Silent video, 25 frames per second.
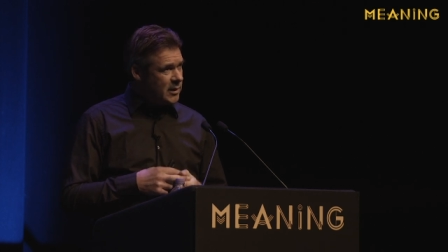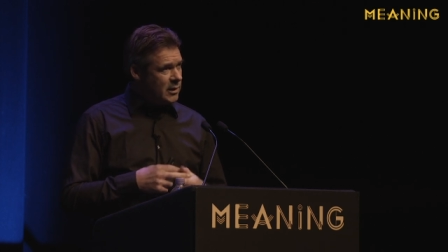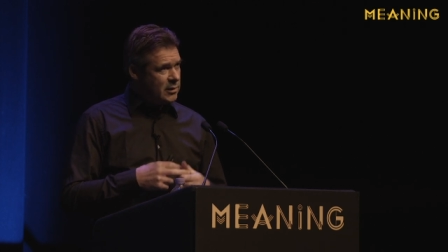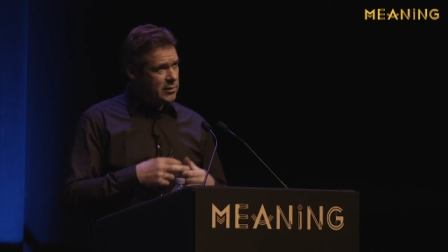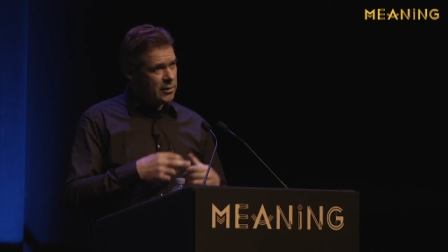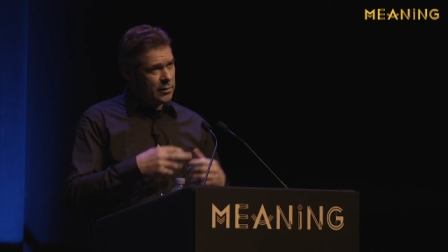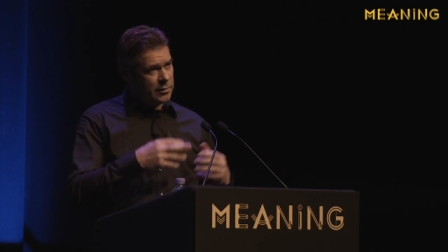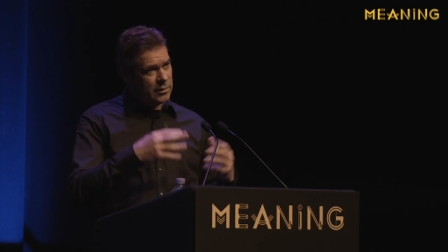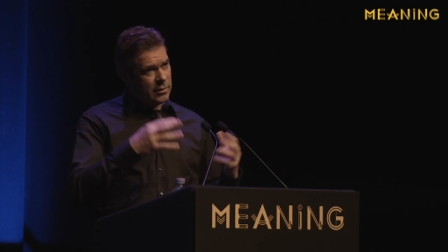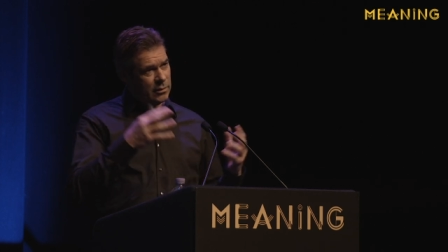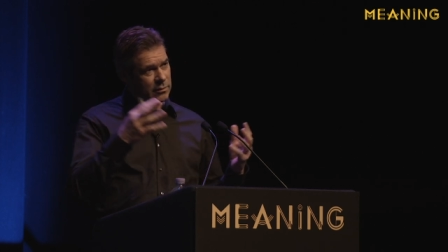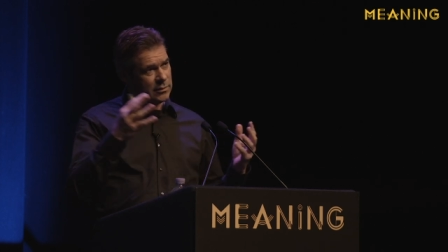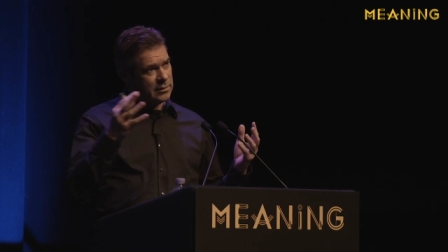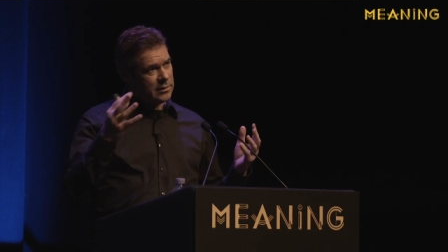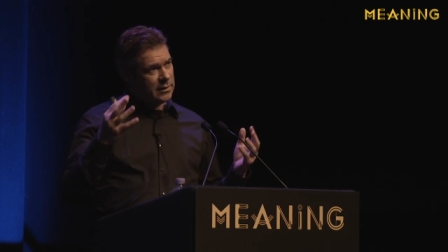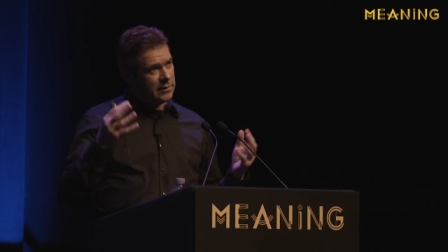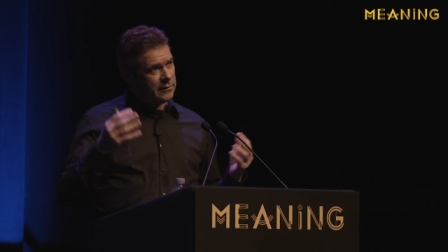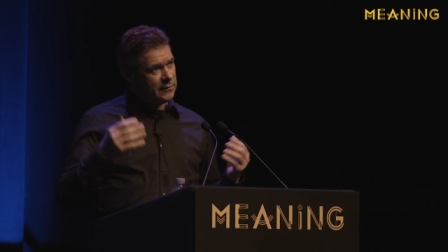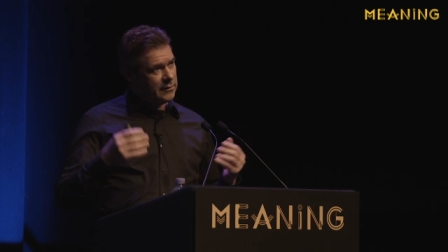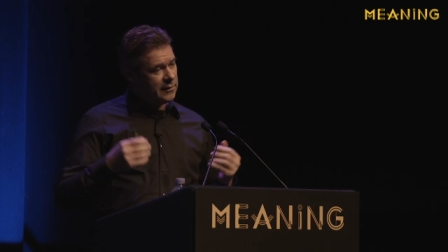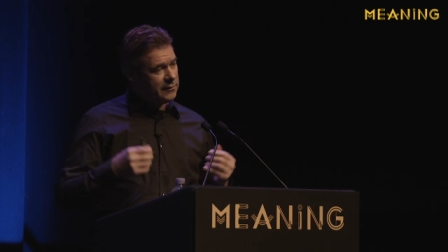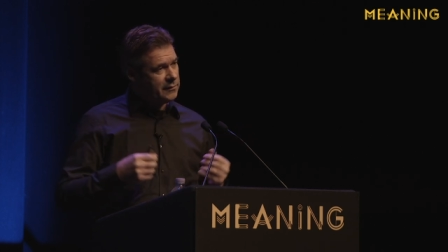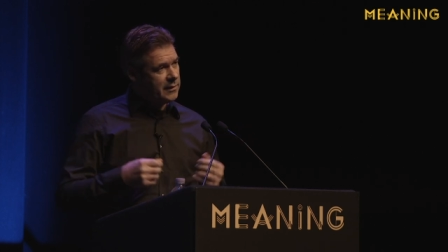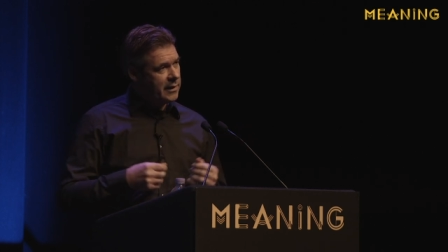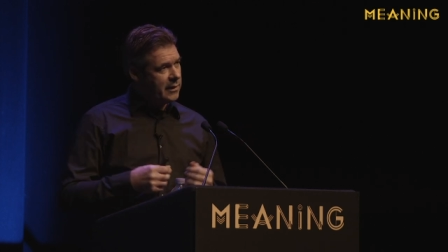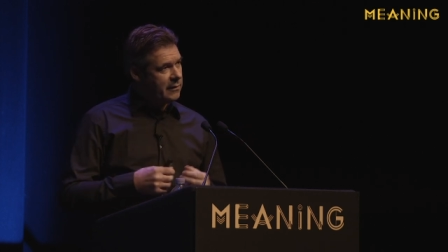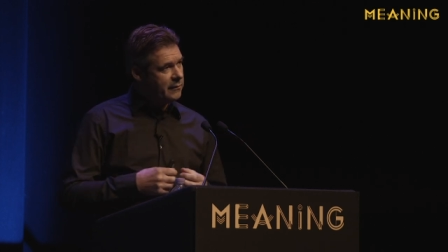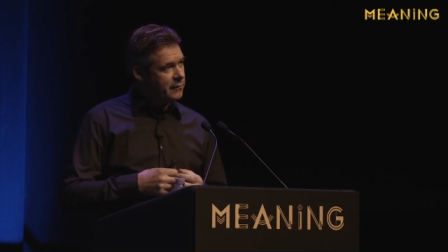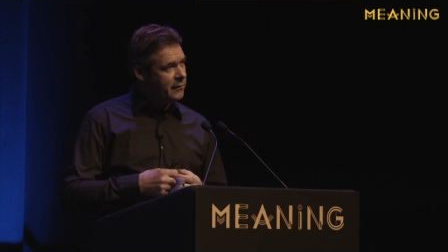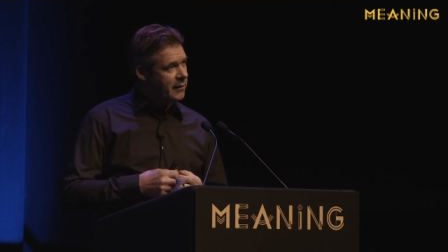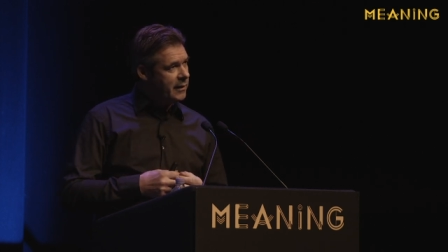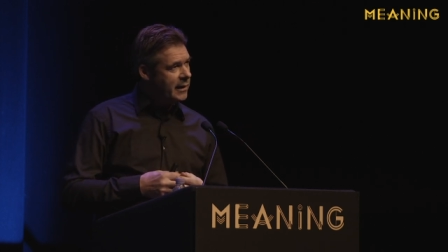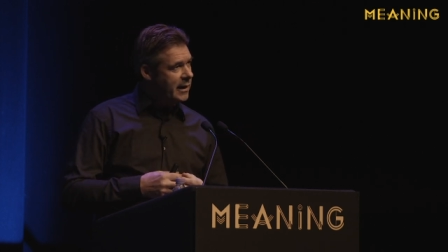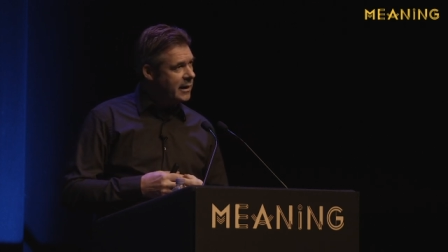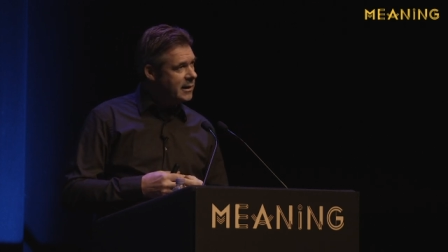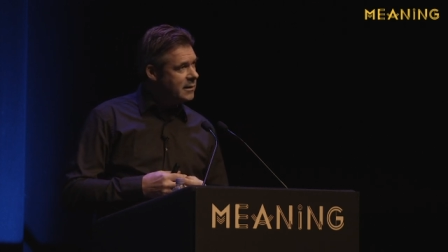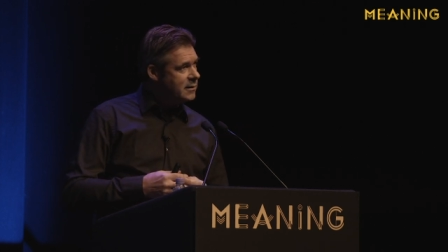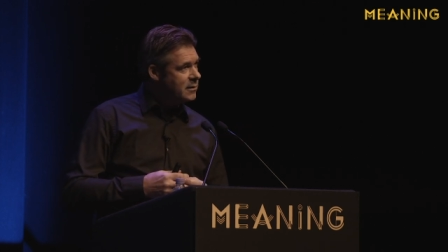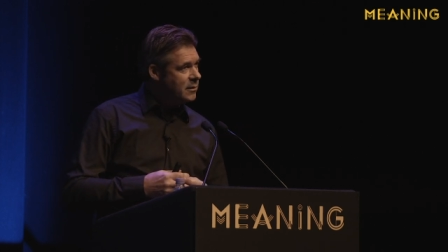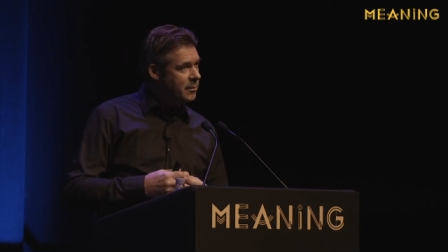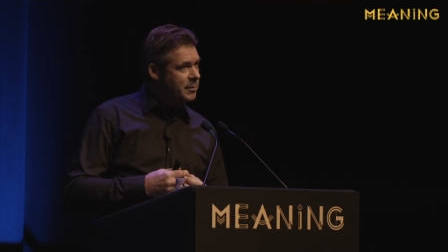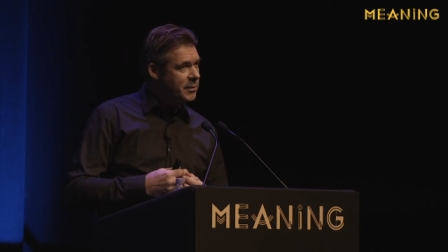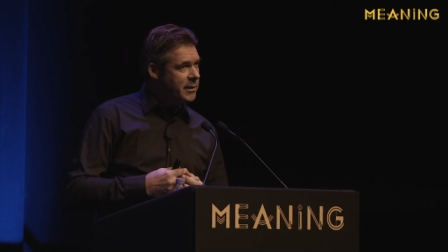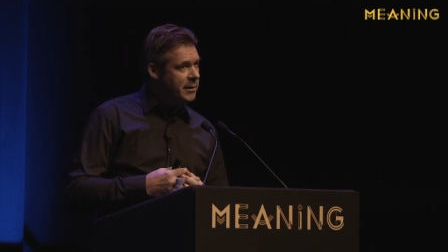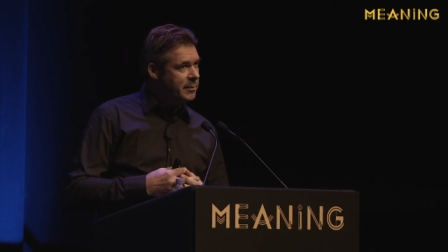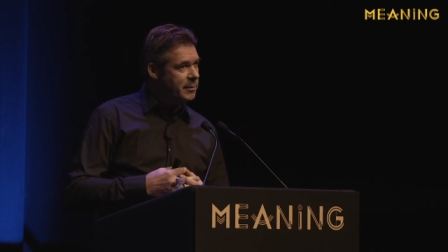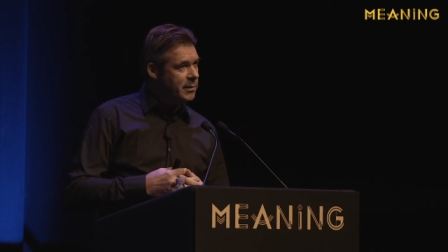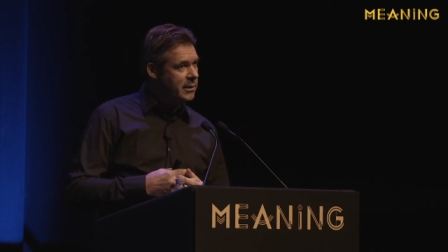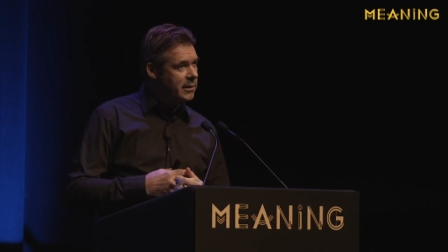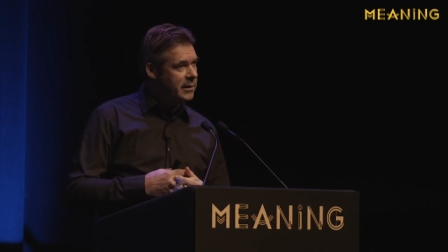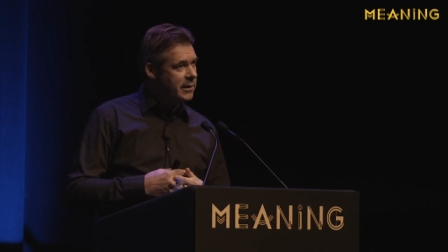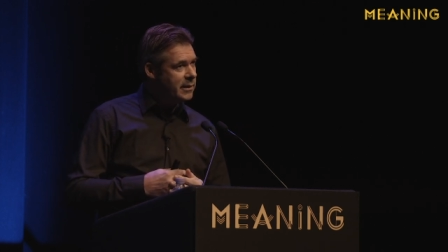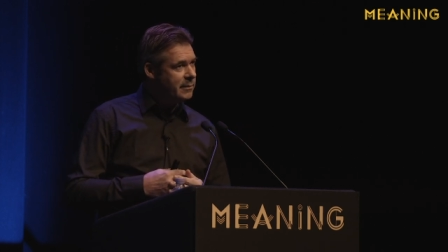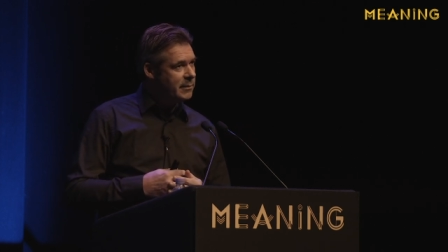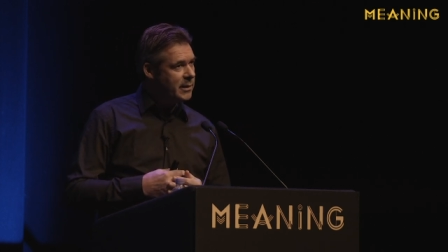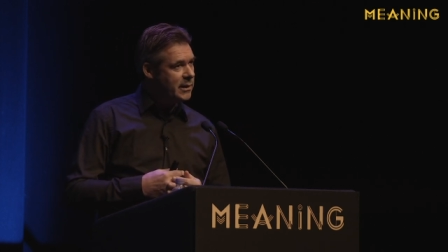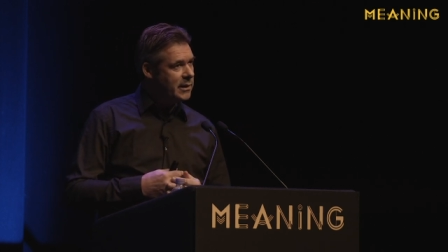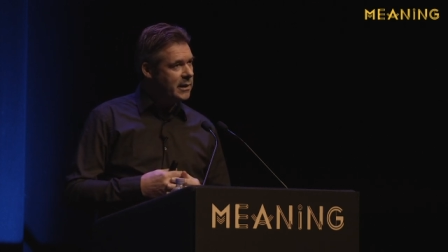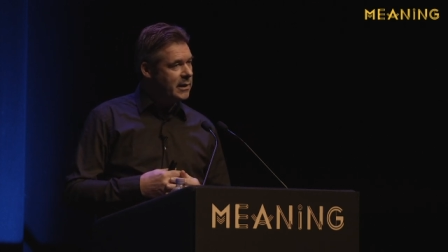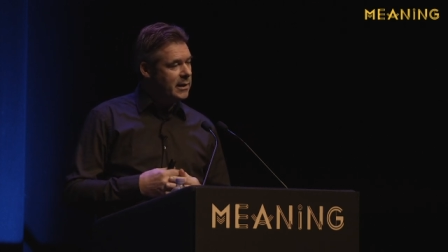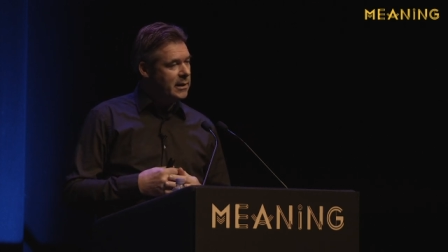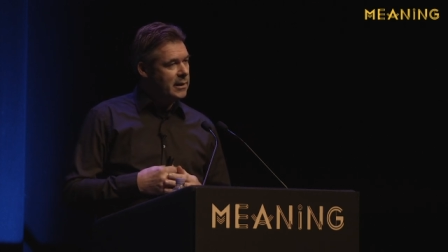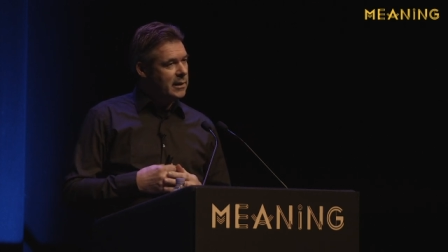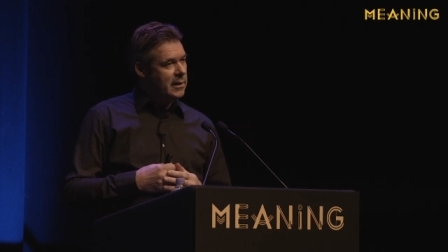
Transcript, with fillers: So I don't if there are financial people here, but